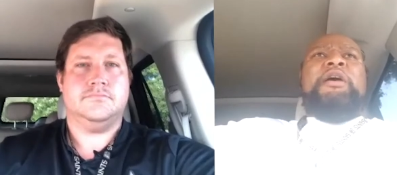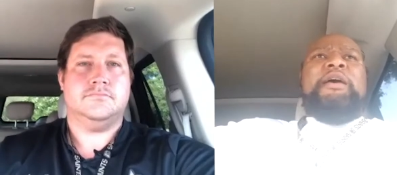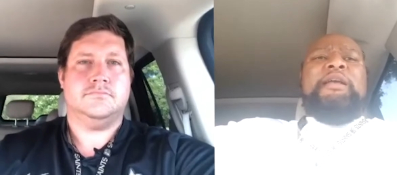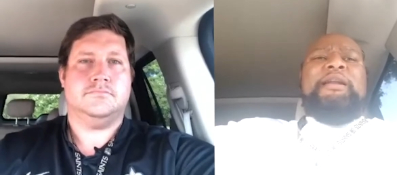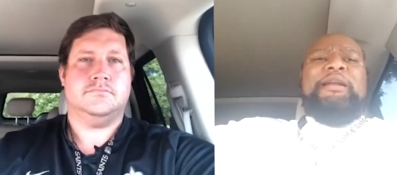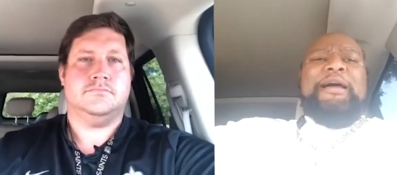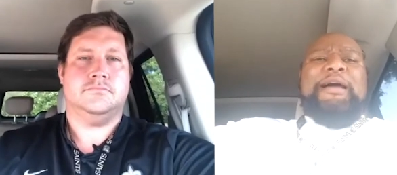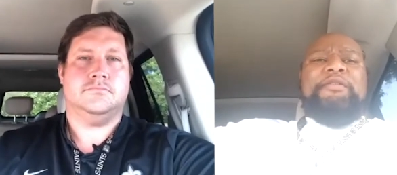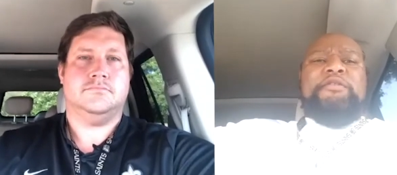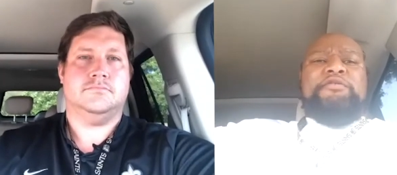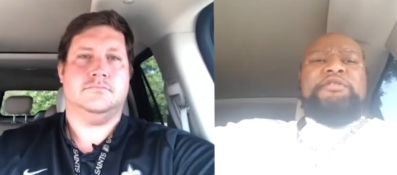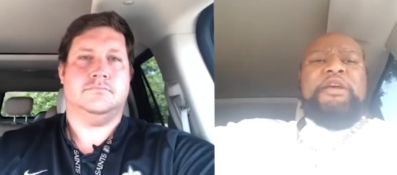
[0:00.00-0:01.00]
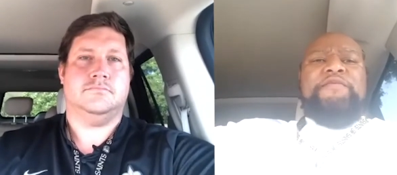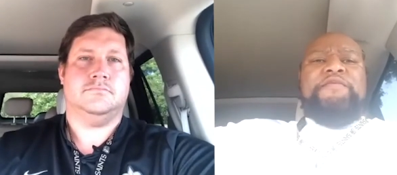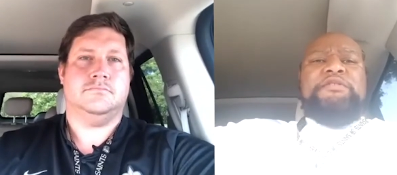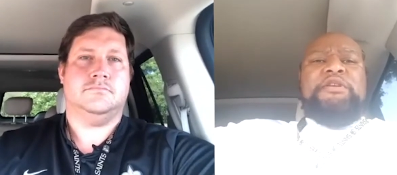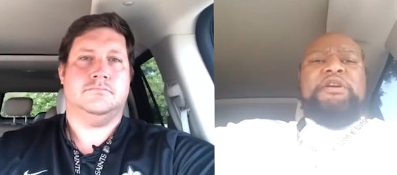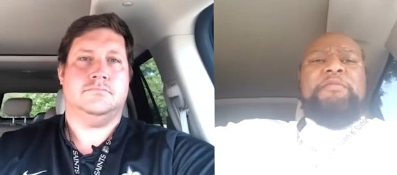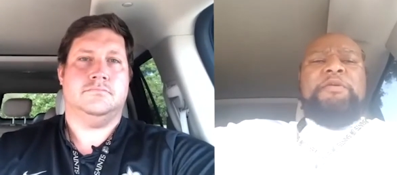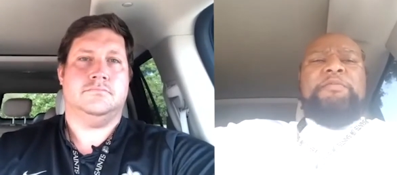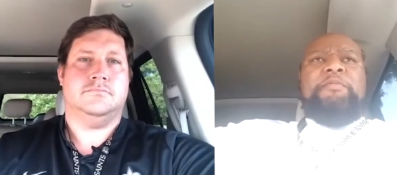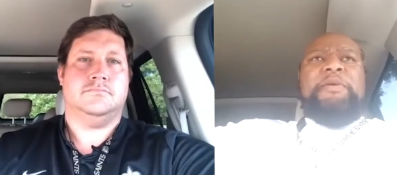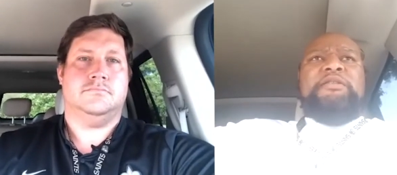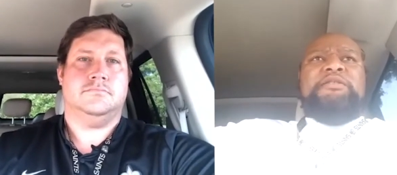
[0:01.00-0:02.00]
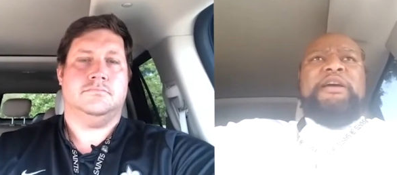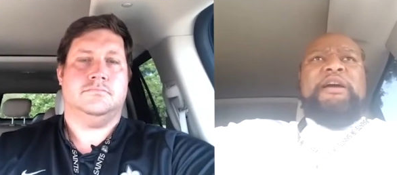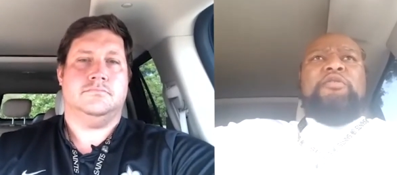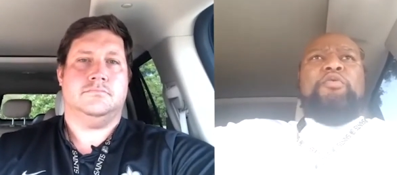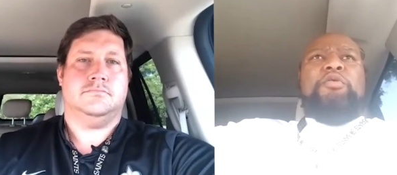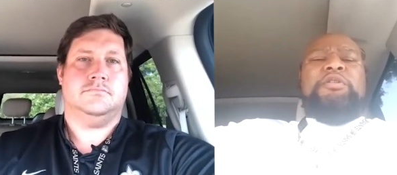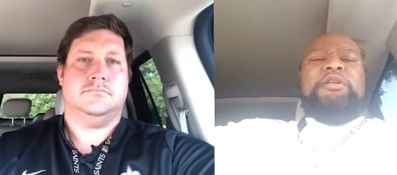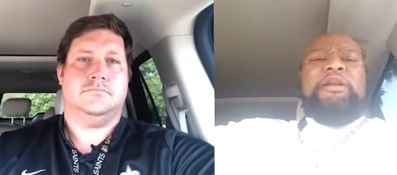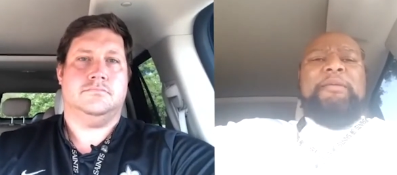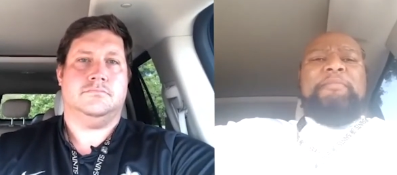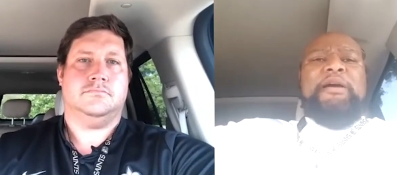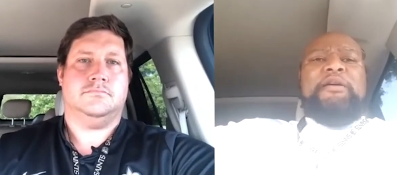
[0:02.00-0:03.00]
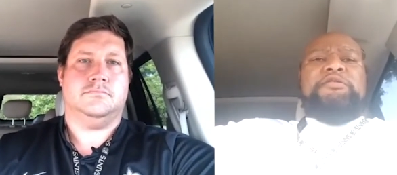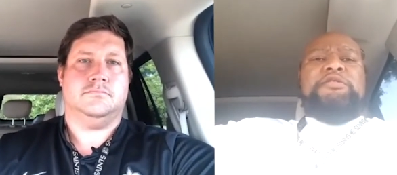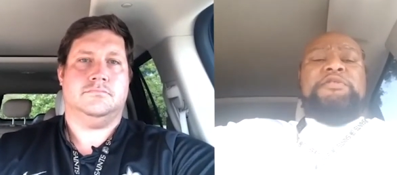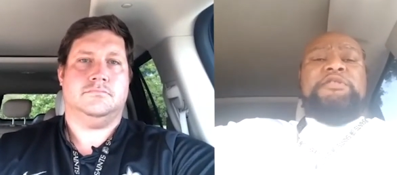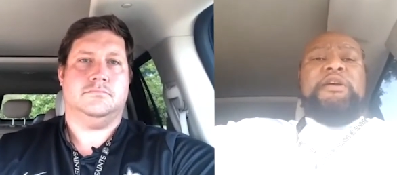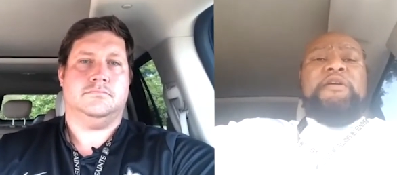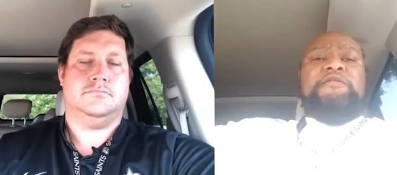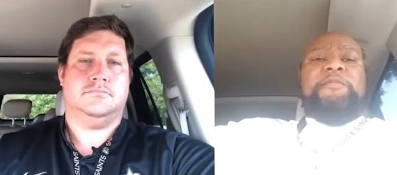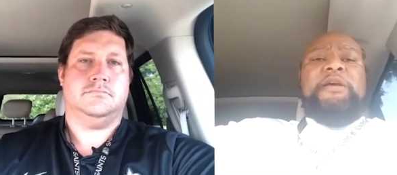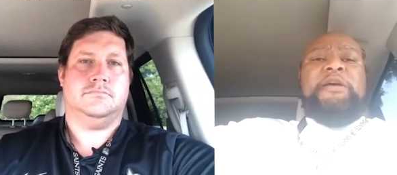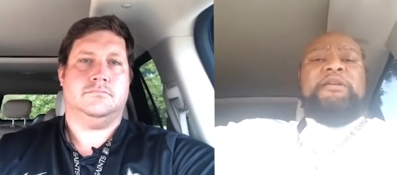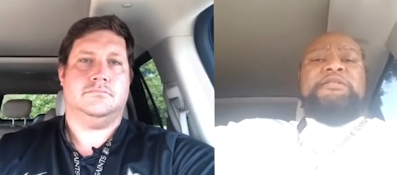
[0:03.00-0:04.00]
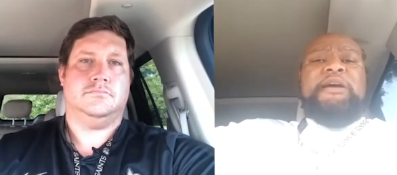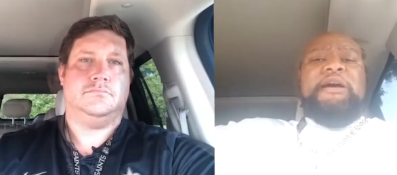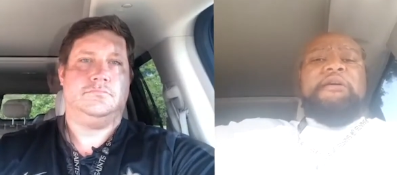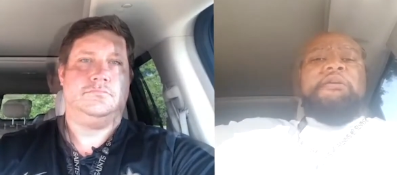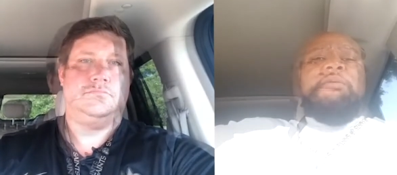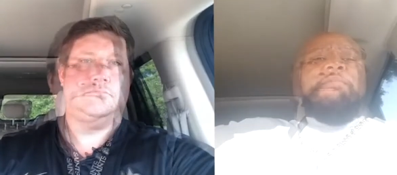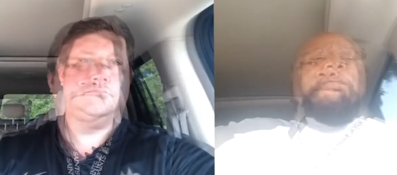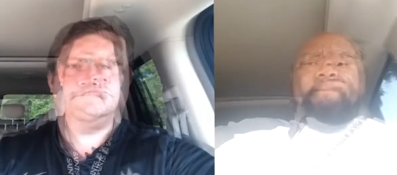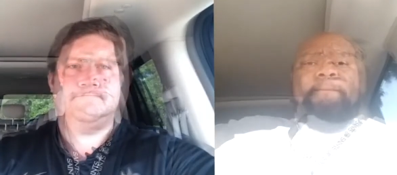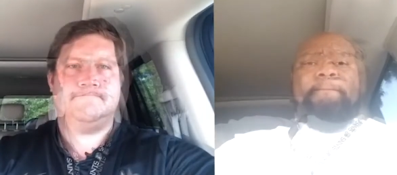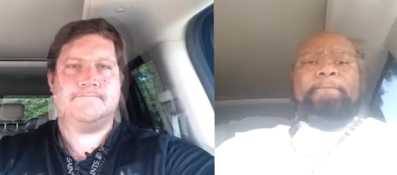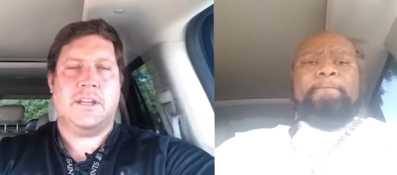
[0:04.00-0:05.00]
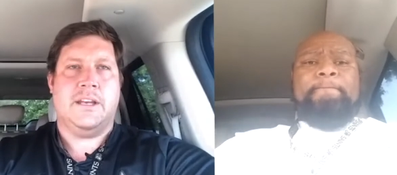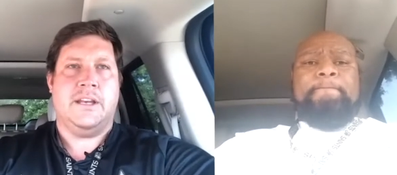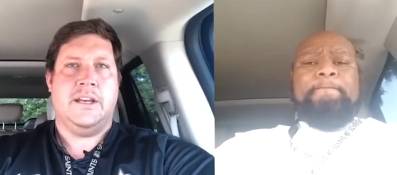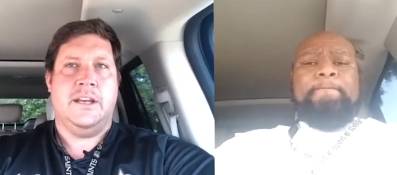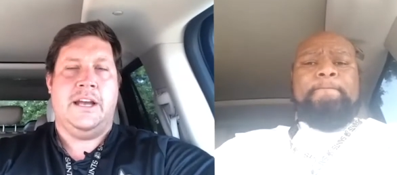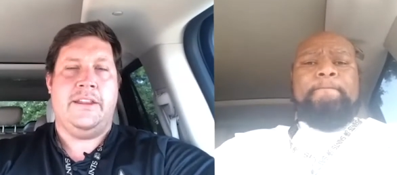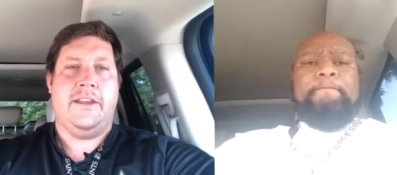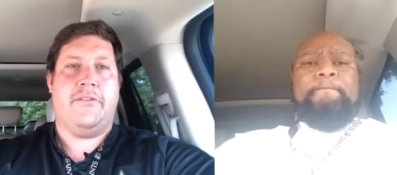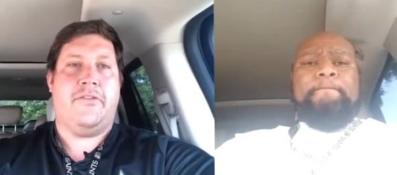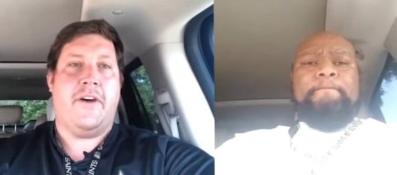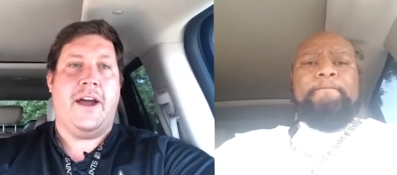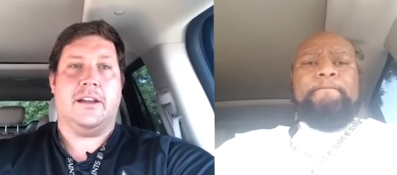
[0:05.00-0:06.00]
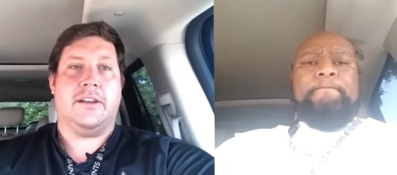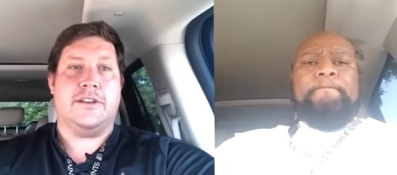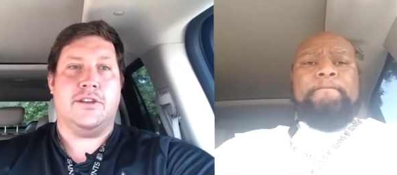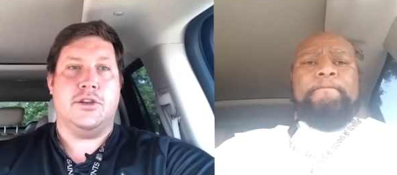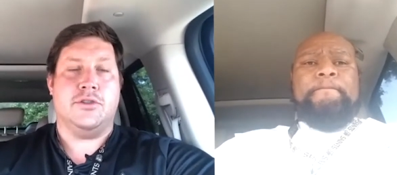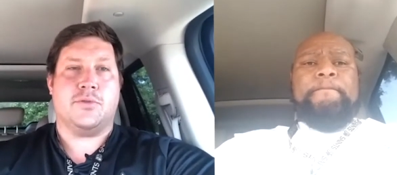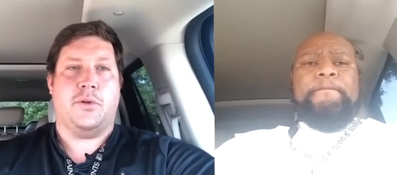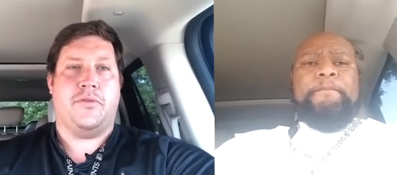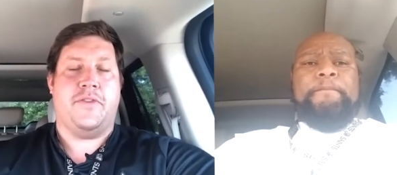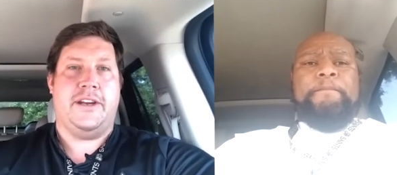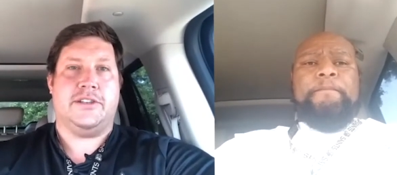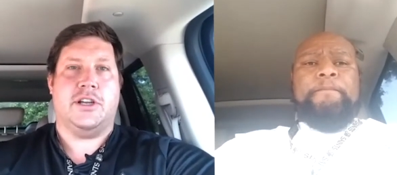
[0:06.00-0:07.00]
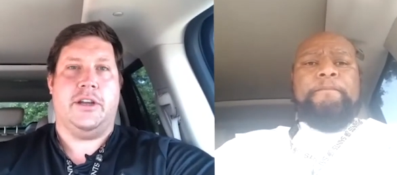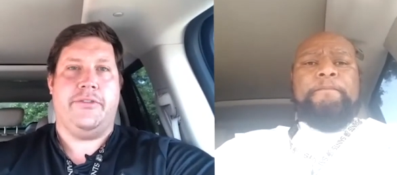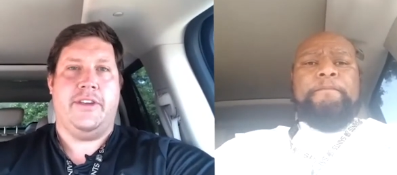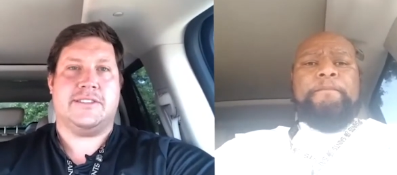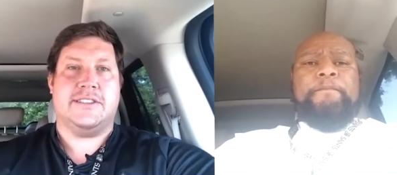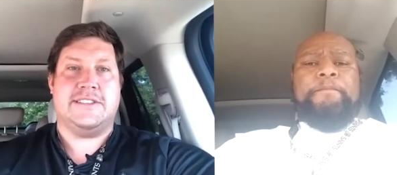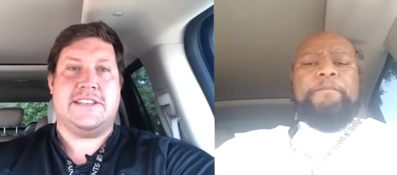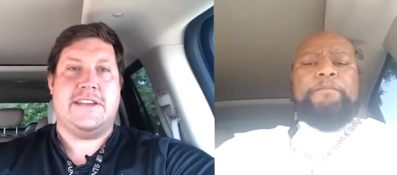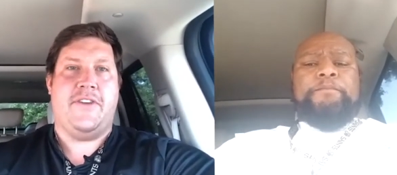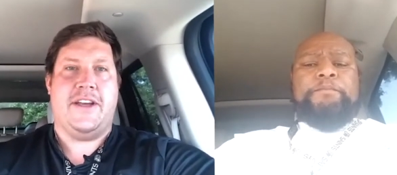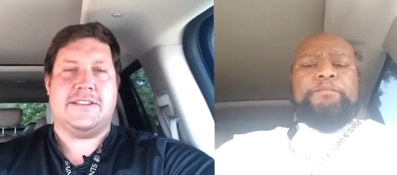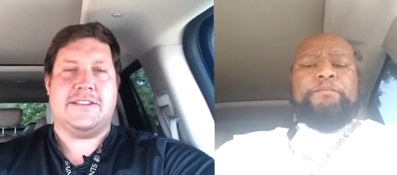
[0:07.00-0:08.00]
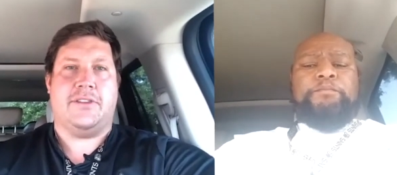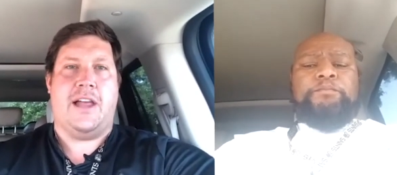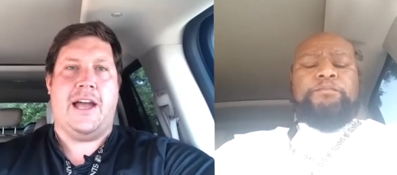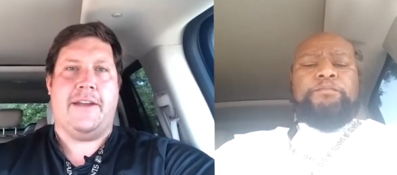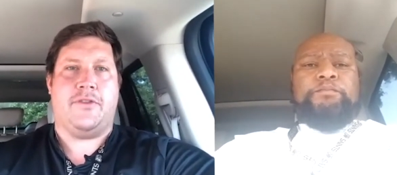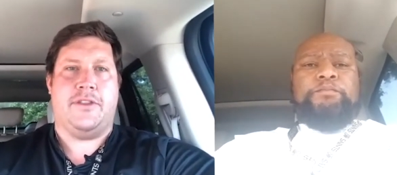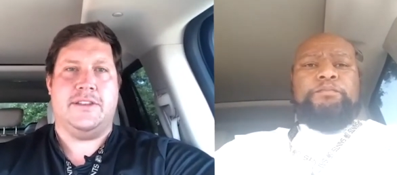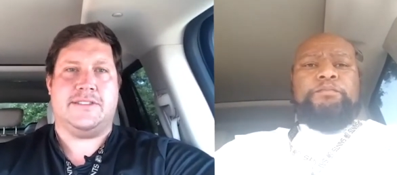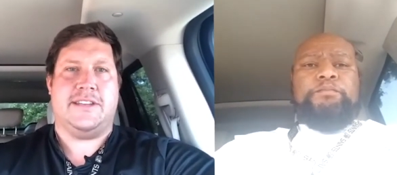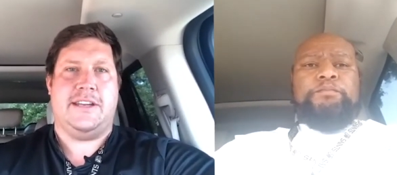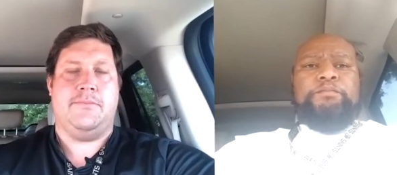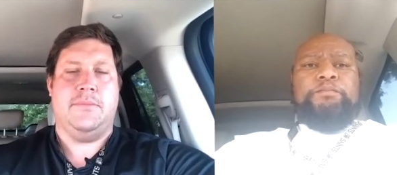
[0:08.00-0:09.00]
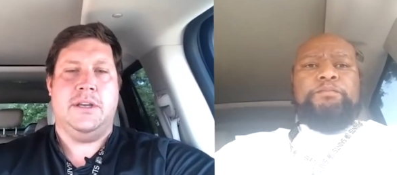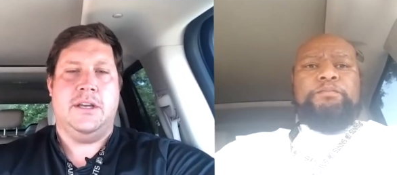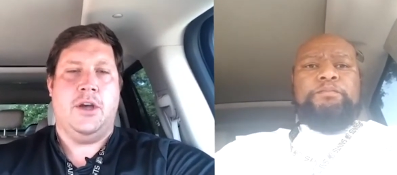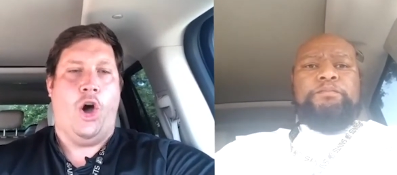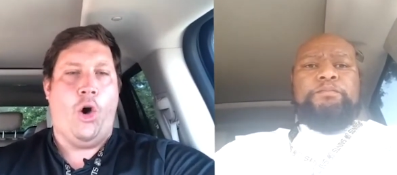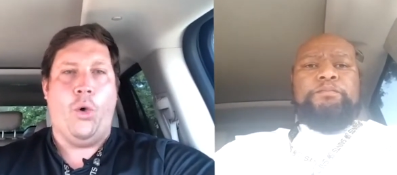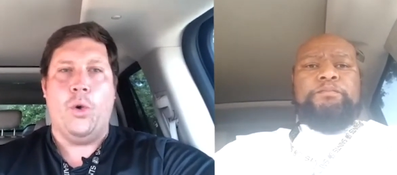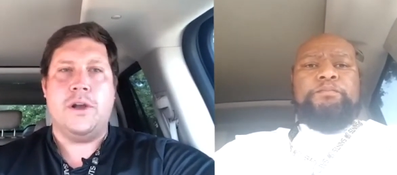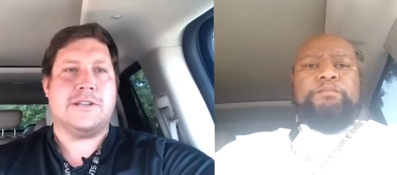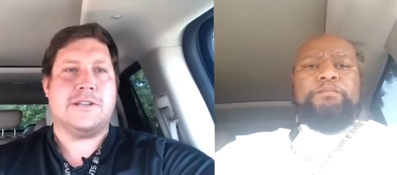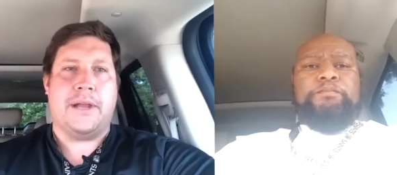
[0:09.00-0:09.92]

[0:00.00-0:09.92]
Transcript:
Speaker 1: and allow those safeties to come up and make the tackle or the linebackers themselves making the tackle. I mean, this is.
Speaker 2: And then finally, Deuce, we'll finish on this. The defensive line for this team, always a